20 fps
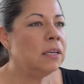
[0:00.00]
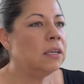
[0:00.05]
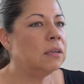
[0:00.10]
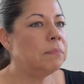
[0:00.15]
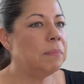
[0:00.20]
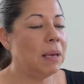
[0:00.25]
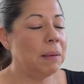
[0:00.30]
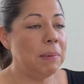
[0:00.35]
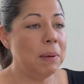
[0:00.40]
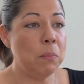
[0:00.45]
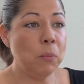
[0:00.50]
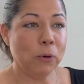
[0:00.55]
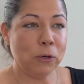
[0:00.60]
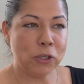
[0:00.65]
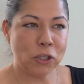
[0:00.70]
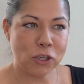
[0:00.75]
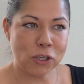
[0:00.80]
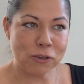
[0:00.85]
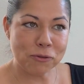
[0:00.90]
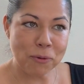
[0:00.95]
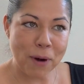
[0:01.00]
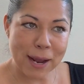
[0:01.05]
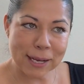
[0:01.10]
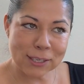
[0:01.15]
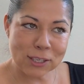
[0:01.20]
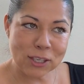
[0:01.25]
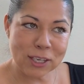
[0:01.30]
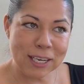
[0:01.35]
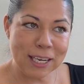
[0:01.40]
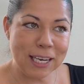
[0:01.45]
maybe more
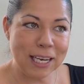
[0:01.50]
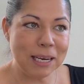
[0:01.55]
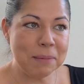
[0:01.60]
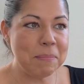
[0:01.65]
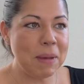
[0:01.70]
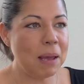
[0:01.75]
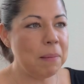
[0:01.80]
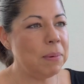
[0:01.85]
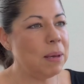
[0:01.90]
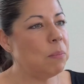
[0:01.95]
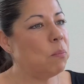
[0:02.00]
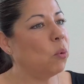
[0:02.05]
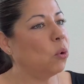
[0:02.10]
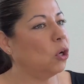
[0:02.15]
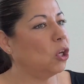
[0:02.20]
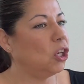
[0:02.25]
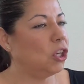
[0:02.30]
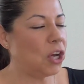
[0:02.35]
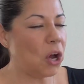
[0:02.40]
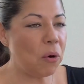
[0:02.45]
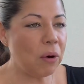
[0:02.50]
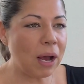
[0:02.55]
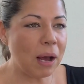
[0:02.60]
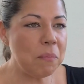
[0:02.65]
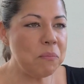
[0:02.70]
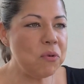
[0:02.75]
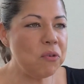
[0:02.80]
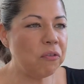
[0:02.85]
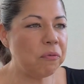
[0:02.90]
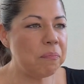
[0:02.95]
stretching, maybe more yoga
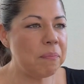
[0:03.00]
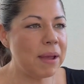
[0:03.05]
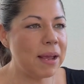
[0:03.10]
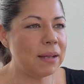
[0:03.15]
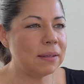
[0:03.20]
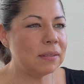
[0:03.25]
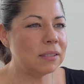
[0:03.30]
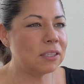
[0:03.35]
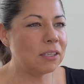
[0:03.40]
movements,